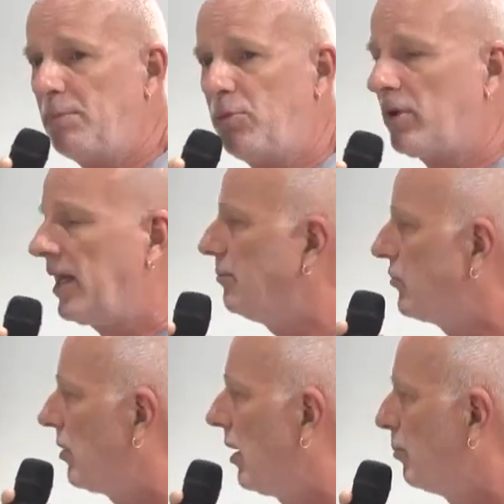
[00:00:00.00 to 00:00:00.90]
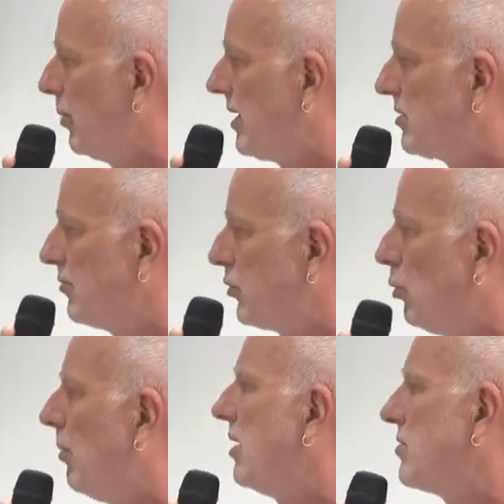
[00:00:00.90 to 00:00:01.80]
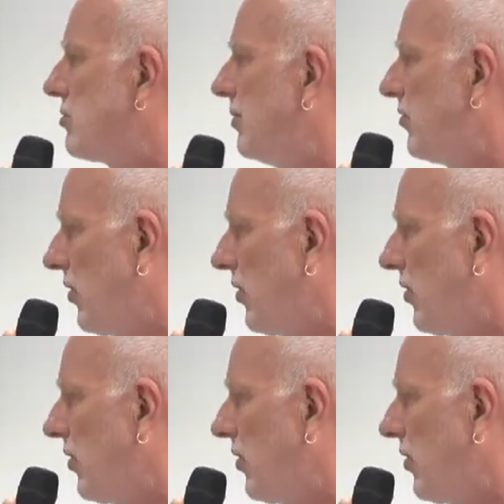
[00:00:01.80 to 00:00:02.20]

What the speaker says: people came to our place for 2 months. We